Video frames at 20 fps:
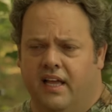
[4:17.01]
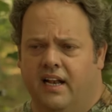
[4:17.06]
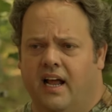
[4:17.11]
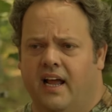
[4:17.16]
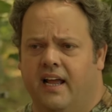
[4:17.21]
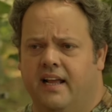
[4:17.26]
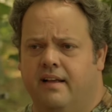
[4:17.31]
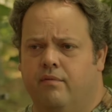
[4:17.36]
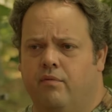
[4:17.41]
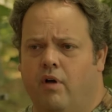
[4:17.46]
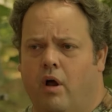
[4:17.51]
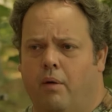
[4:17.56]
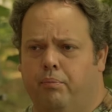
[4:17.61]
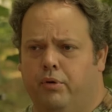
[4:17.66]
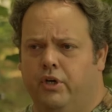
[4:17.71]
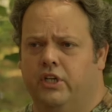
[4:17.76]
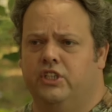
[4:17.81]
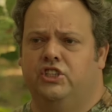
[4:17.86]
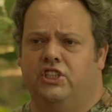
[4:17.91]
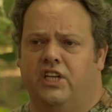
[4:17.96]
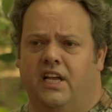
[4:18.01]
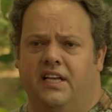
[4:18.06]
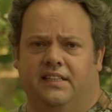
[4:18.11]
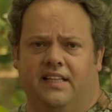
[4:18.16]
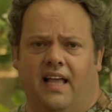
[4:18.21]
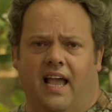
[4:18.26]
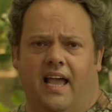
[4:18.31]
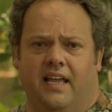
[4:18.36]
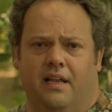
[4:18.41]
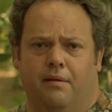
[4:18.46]
And I appreciate
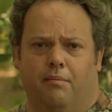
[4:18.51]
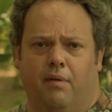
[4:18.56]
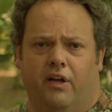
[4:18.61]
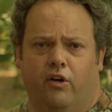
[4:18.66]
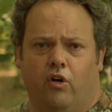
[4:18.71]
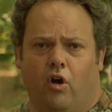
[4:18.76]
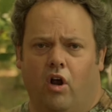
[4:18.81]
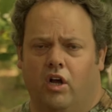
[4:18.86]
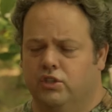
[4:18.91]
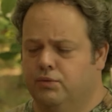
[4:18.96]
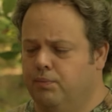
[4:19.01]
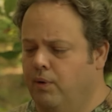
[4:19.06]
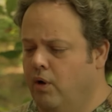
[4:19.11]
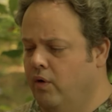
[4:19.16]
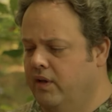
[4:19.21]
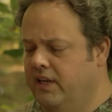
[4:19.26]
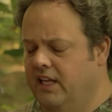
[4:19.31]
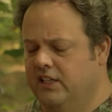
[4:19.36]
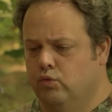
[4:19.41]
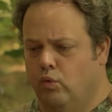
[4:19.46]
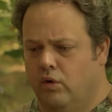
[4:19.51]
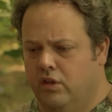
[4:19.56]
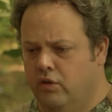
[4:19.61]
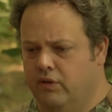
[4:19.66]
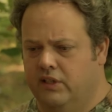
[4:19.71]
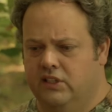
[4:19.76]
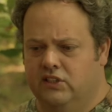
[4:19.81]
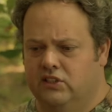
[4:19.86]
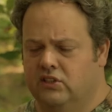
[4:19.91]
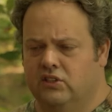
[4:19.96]
that in my crossbow, and that's one of the
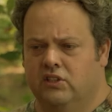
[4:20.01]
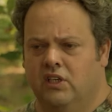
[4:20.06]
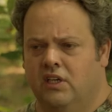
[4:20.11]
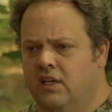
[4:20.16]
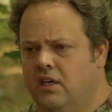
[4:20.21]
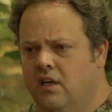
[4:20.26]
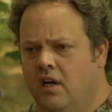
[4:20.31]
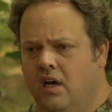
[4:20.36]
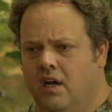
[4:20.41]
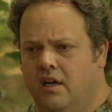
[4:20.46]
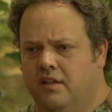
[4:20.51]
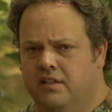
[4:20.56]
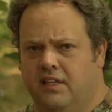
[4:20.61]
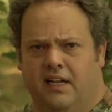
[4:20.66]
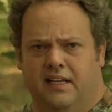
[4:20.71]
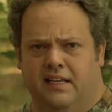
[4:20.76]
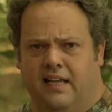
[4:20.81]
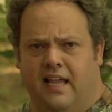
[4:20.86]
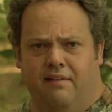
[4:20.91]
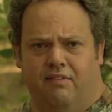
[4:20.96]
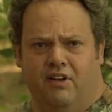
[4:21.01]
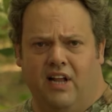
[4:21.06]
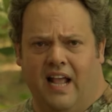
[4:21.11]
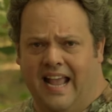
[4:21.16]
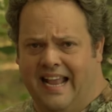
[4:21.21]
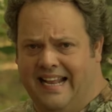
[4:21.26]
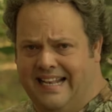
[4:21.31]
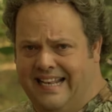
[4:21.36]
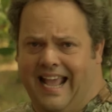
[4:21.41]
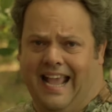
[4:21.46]
reasons that I gave it
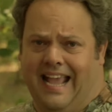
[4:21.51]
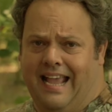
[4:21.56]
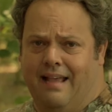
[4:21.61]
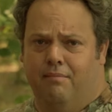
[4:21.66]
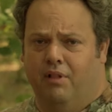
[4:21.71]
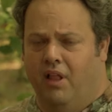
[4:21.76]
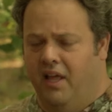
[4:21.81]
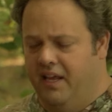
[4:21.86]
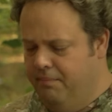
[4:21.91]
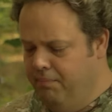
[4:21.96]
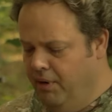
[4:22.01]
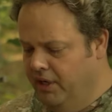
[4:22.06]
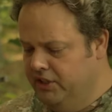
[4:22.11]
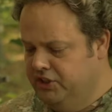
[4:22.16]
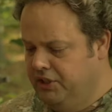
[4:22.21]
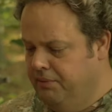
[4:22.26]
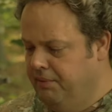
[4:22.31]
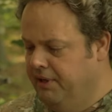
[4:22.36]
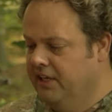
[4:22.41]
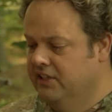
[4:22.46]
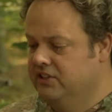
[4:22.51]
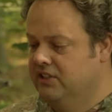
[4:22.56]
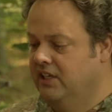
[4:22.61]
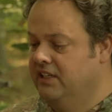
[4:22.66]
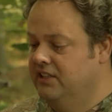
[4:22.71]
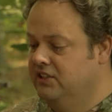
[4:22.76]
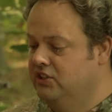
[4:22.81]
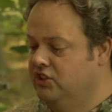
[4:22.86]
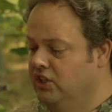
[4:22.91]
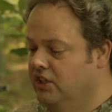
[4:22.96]
a name like Bunjie, because it
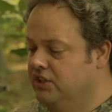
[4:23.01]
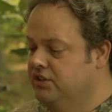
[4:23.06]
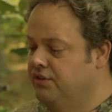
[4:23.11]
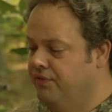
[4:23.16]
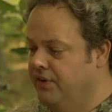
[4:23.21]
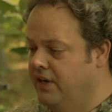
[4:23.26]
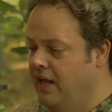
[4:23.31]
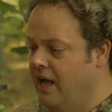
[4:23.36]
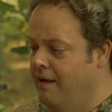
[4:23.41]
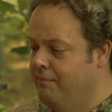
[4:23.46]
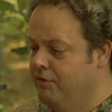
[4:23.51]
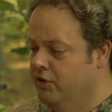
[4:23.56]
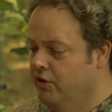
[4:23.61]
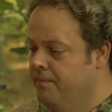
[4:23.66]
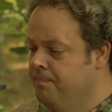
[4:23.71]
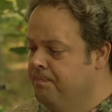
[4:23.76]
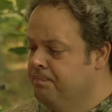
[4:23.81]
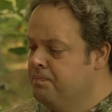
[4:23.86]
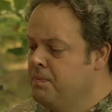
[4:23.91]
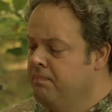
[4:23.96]
is just phenomenal.